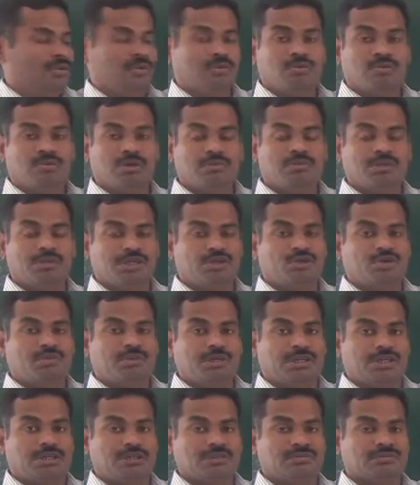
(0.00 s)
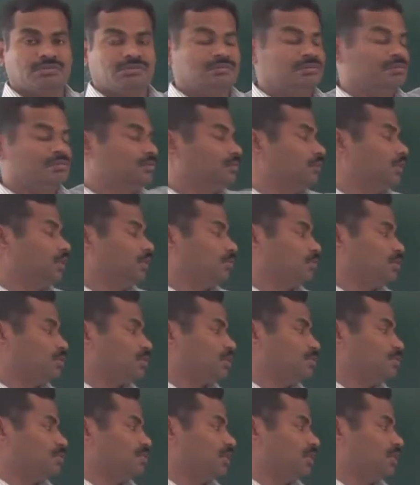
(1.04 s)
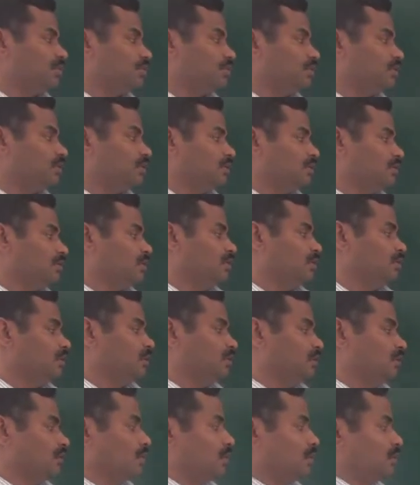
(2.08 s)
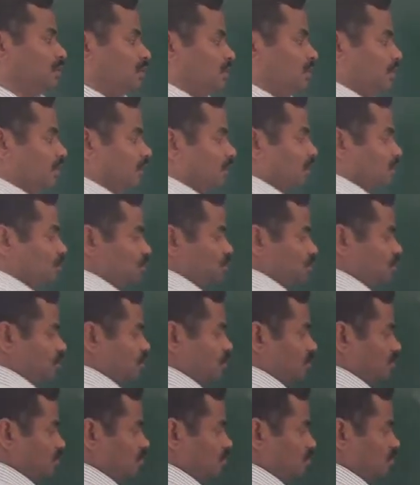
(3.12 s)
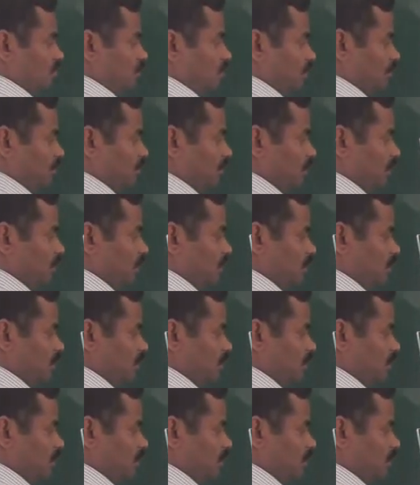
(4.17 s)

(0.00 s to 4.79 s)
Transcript: 1 micrometer. It means I am saying the distance between the